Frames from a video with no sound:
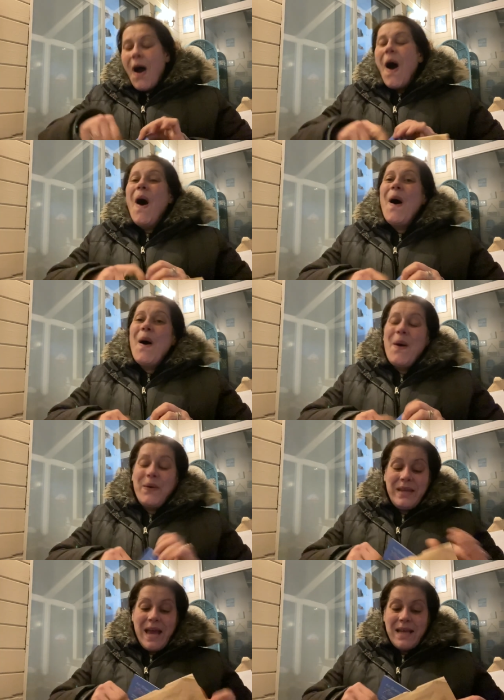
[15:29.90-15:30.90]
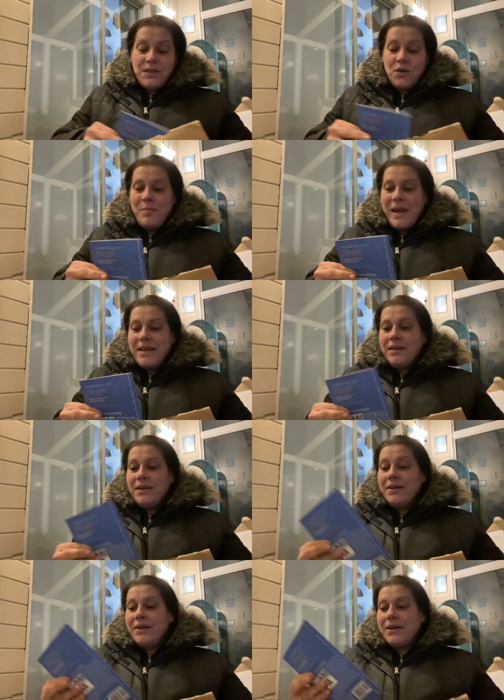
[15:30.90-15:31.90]
Oh, yes. Oh, my
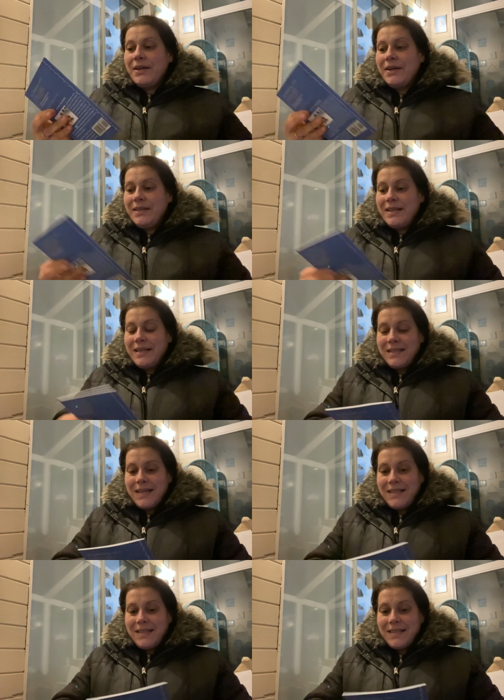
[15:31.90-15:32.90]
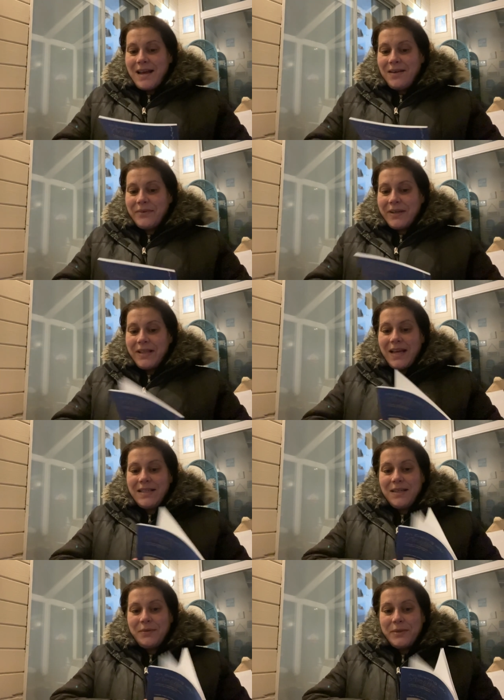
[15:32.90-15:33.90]
goodness. I did not
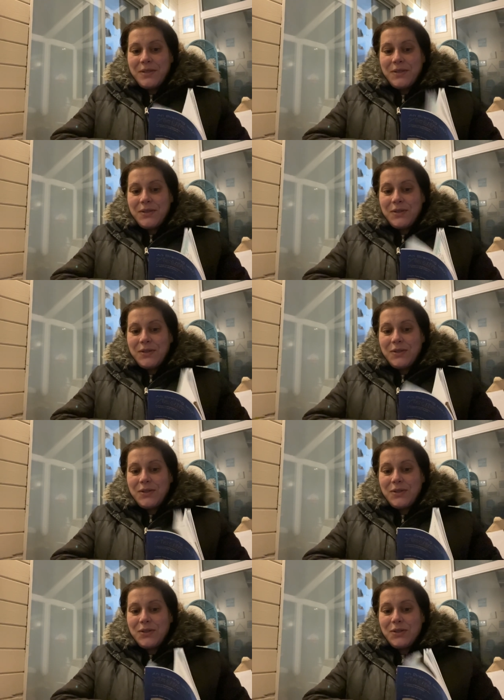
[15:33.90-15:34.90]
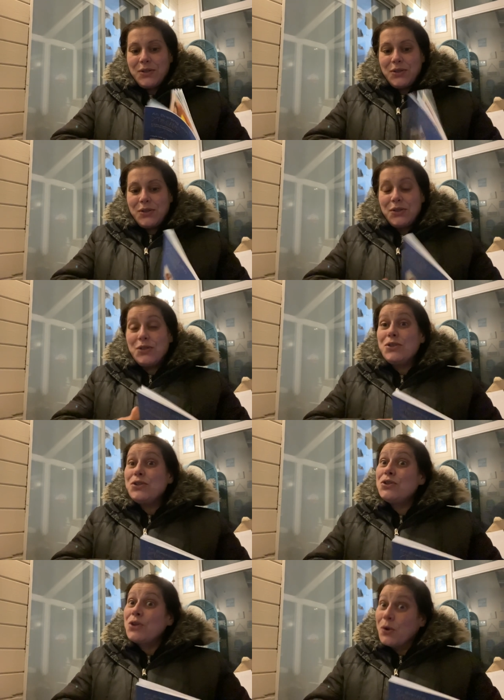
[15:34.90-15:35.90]
realize it was
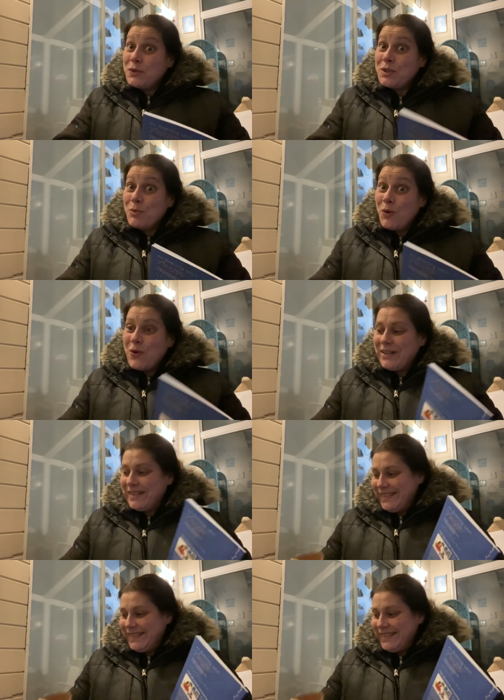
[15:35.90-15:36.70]
so small.